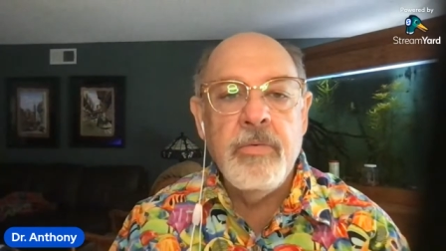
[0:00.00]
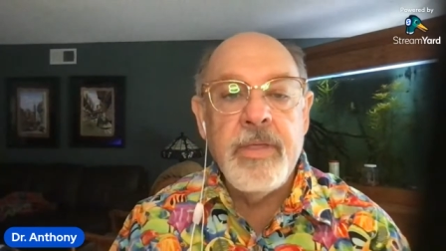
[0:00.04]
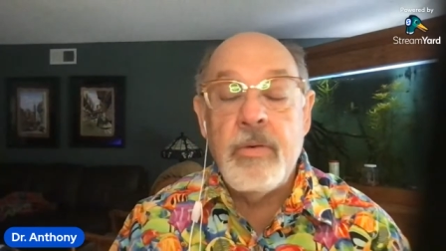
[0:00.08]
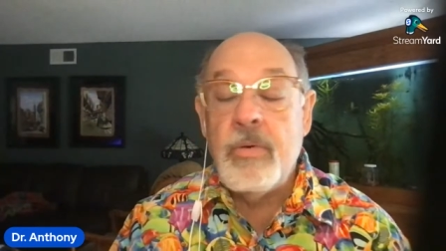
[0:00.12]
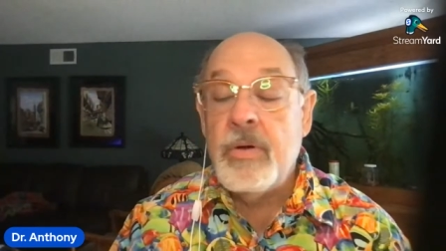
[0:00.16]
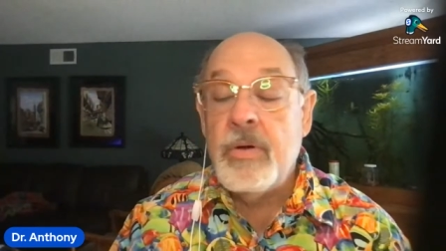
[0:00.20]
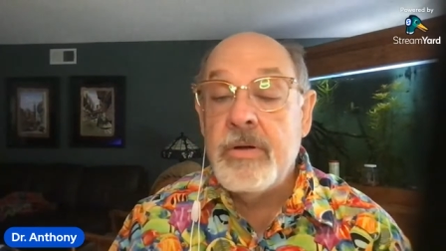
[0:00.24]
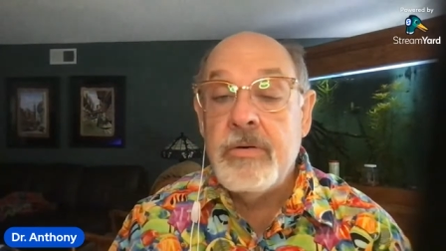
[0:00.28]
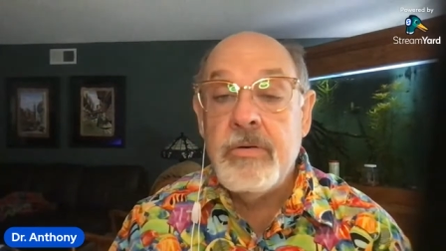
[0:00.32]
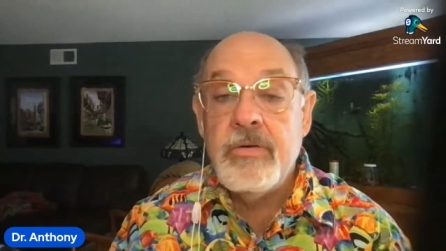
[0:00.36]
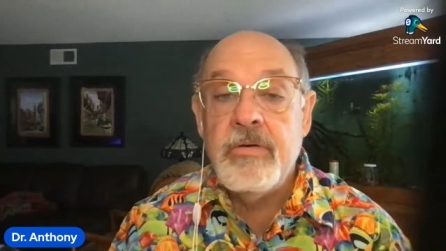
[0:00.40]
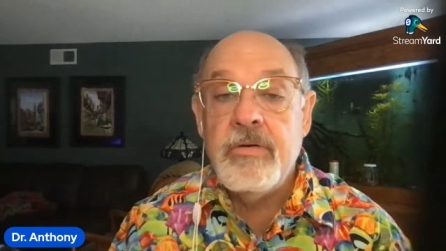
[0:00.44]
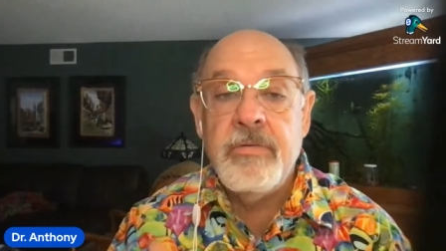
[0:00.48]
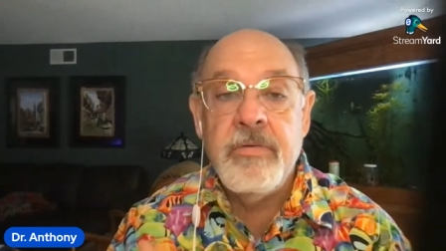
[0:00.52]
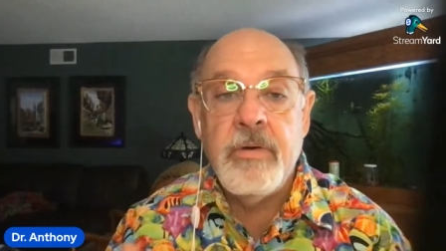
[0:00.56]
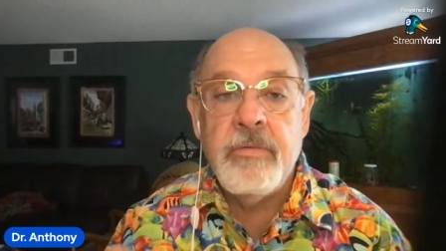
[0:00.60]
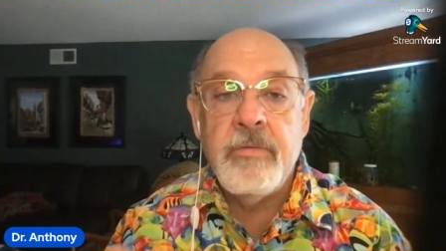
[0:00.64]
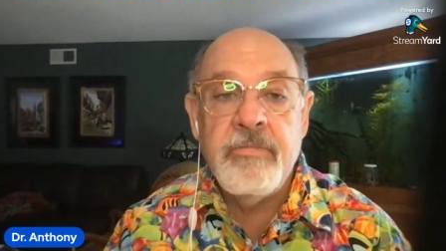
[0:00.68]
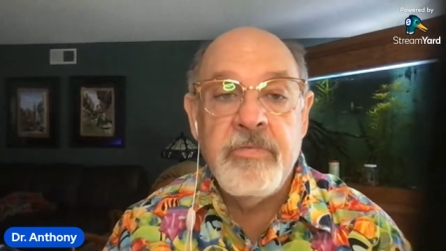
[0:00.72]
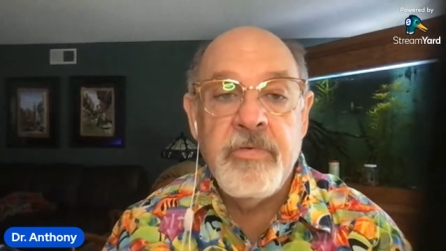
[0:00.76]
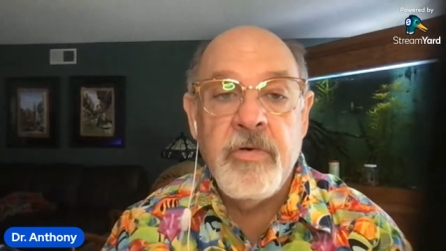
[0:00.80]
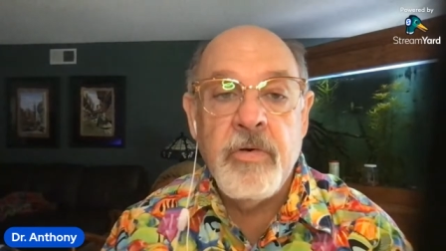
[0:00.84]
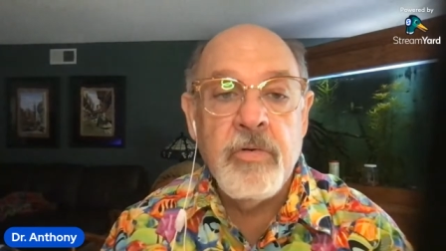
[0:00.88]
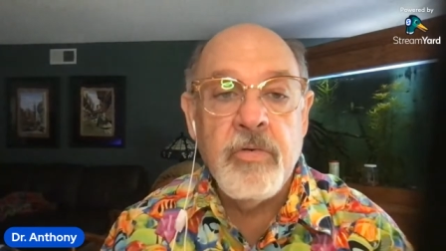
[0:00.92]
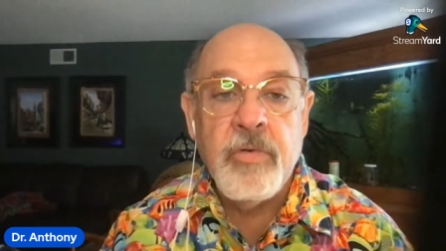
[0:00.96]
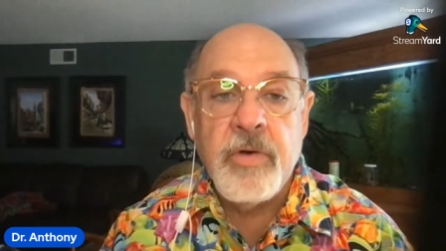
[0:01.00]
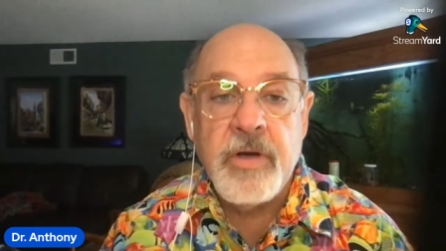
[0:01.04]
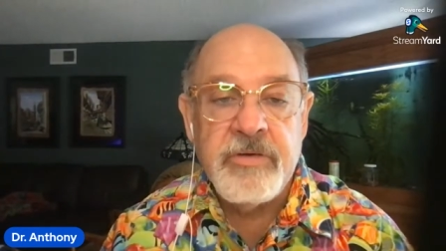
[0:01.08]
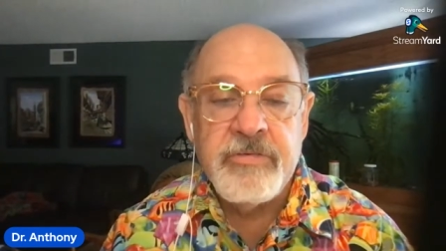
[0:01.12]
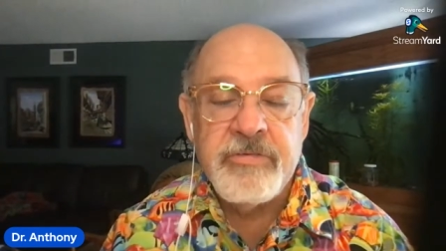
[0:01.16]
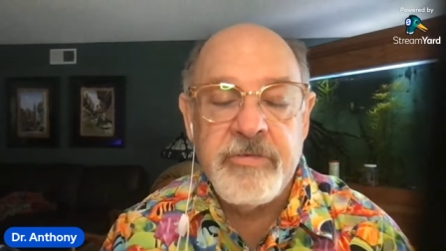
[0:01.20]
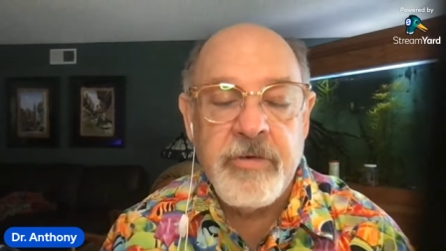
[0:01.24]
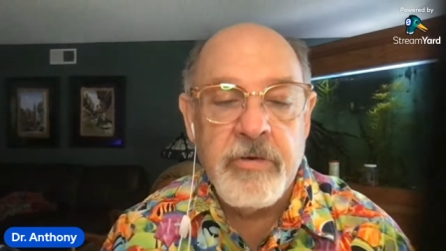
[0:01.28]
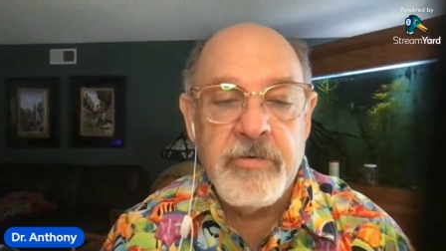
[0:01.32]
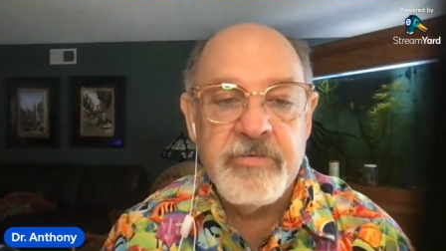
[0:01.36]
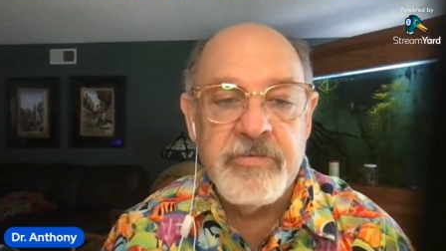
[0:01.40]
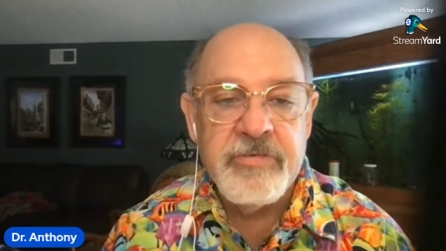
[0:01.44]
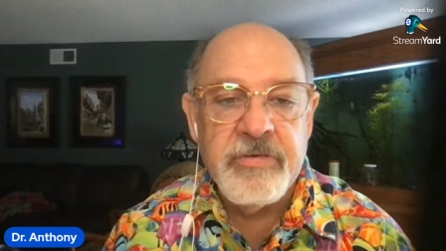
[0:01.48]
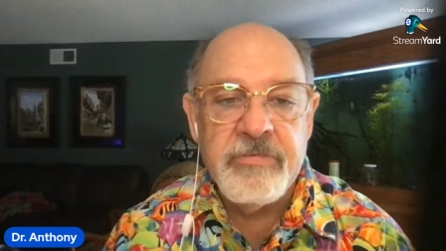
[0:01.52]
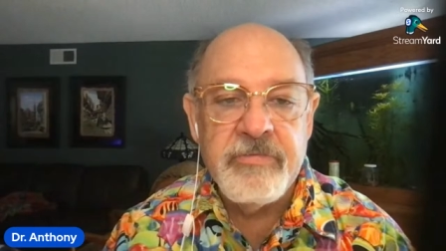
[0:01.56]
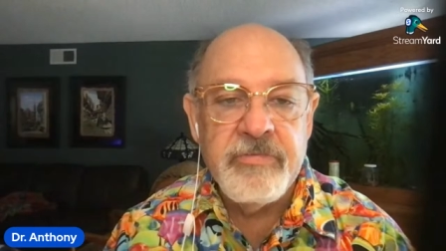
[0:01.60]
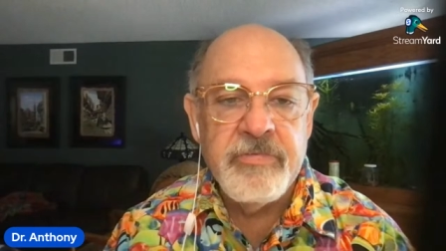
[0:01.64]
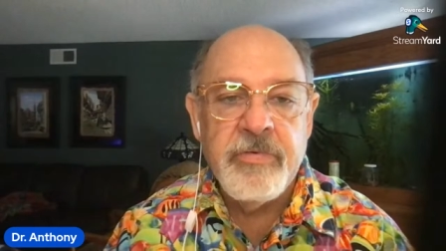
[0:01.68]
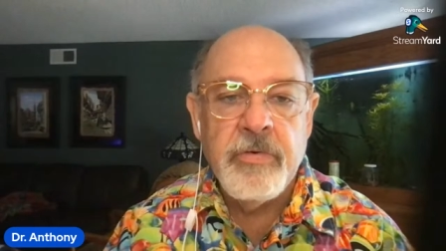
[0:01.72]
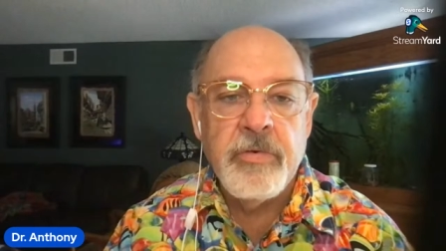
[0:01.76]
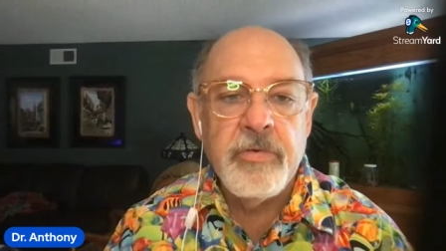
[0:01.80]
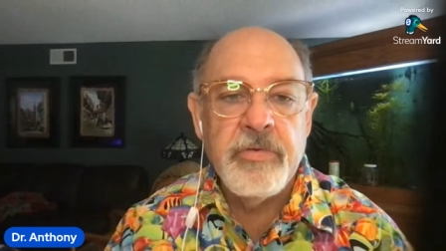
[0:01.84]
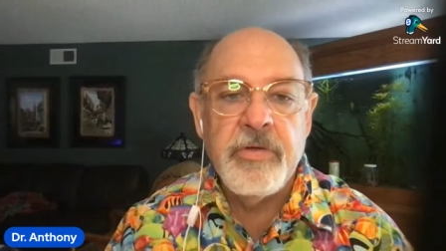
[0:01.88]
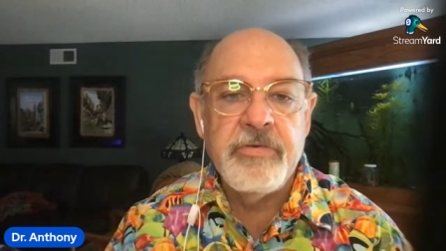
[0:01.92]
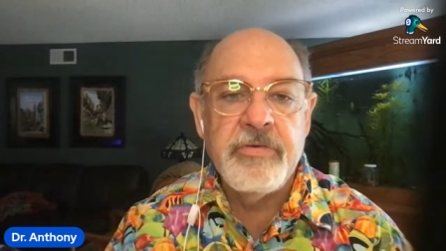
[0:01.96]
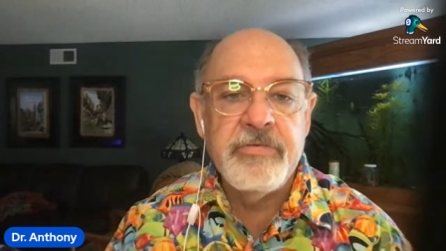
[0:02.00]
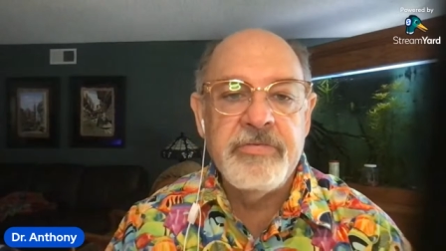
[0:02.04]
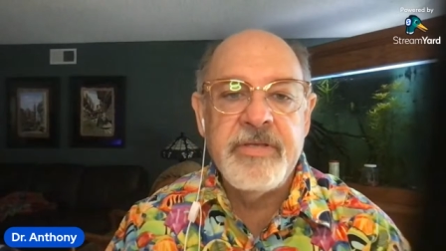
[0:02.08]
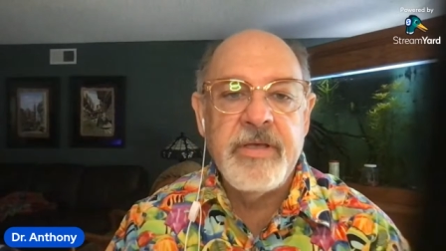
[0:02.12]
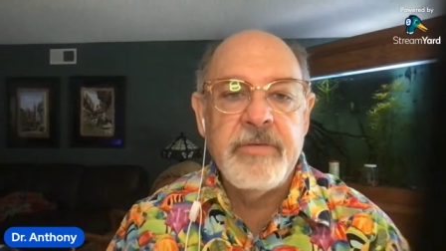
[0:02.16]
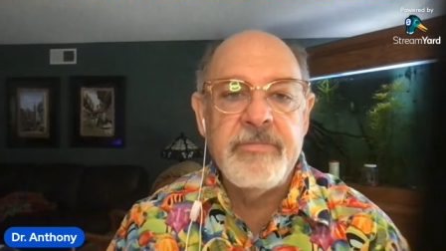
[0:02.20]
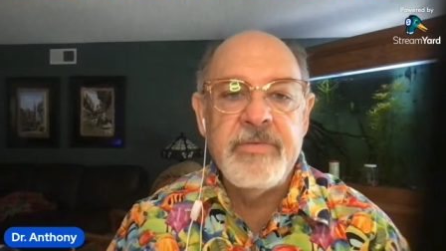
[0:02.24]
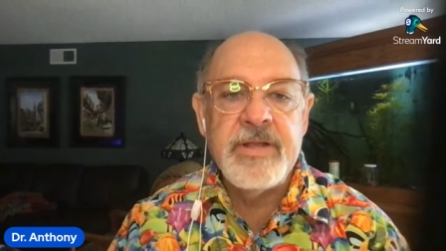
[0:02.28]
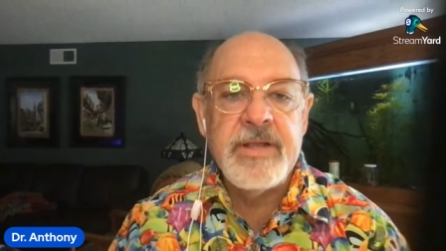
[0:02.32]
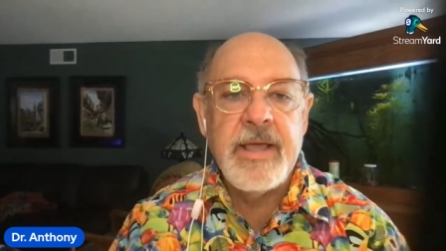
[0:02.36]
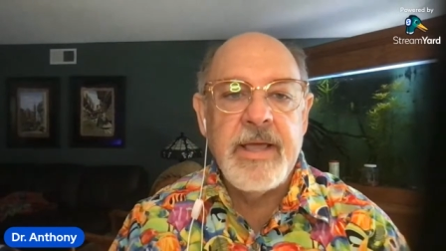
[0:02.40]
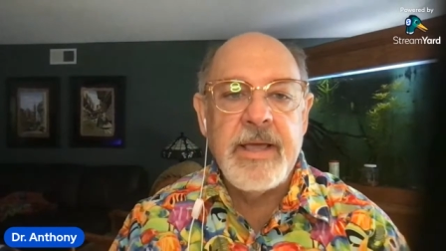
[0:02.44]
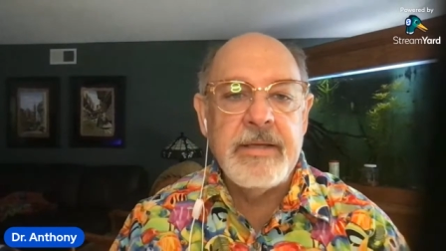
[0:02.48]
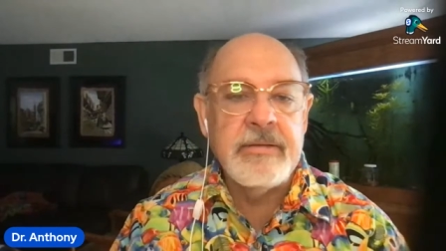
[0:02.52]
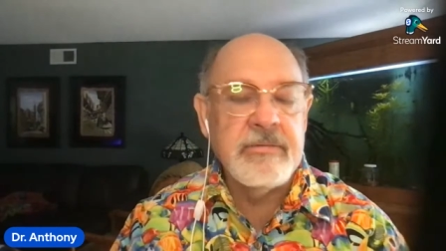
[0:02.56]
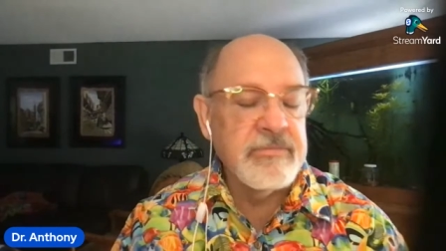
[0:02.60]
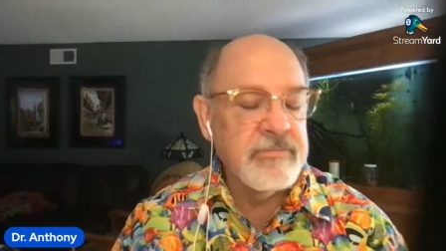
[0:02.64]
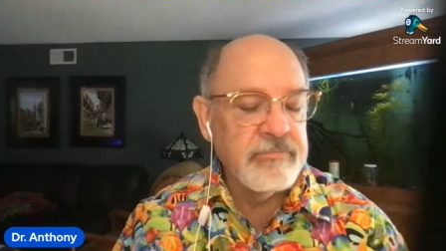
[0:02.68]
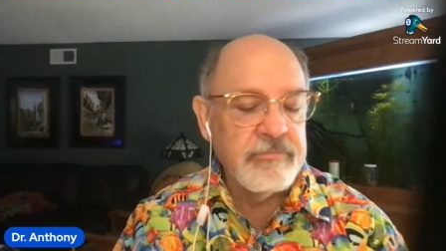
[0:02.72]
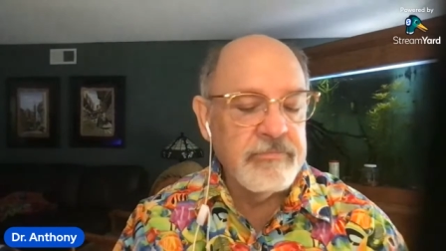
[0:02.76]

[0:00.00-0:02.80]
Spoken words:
they want to do a photo excursion for their 7 days.